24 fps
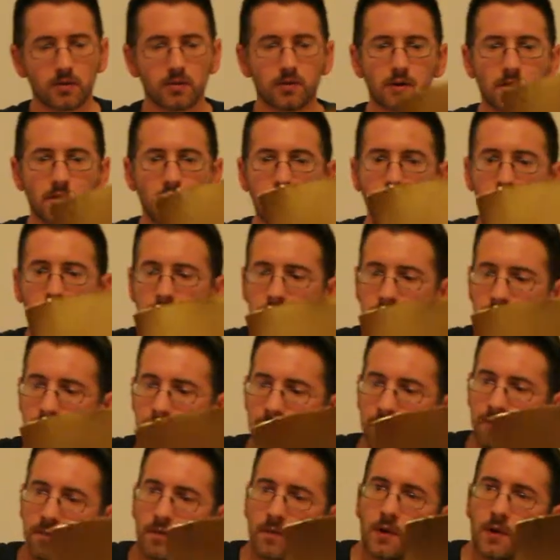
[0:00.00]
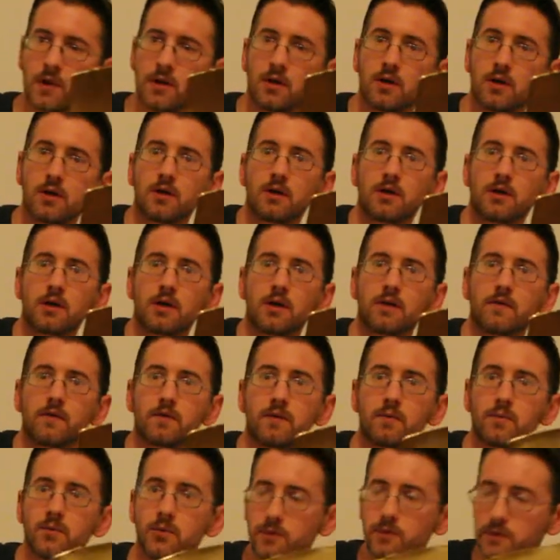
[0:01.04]
we go. I'll
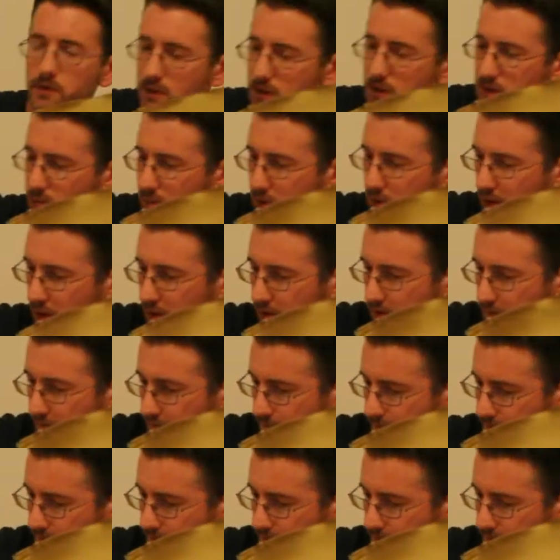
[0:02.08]
remove this part